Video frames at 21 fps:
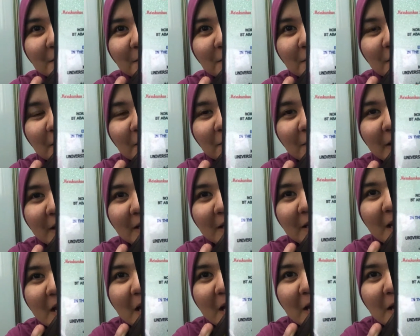so you have my
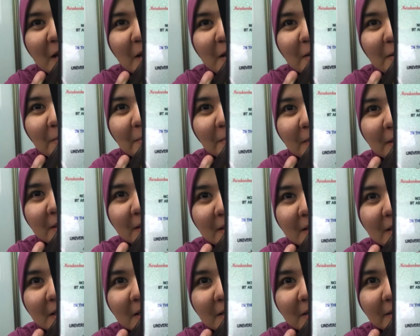name
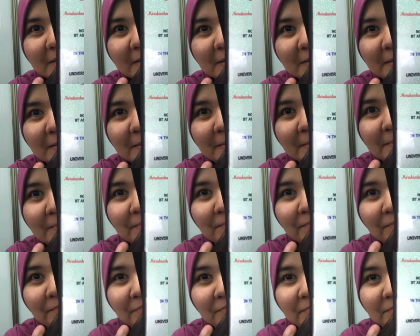and then
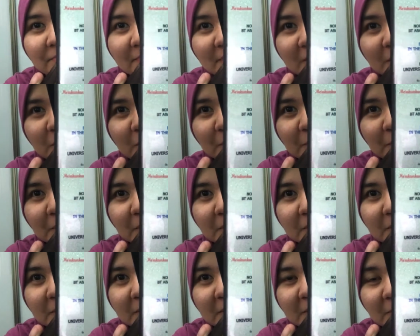
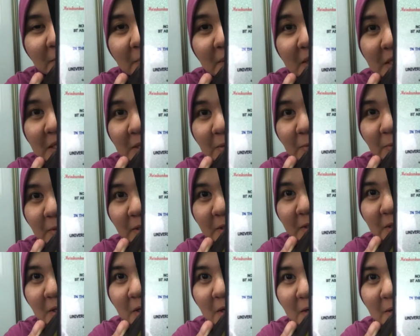entrepreneur in the making
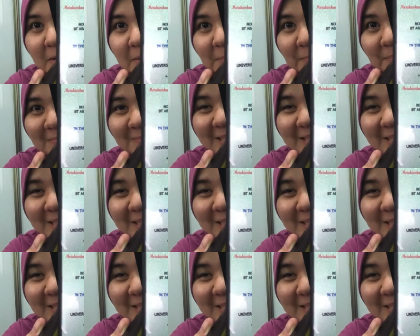workshop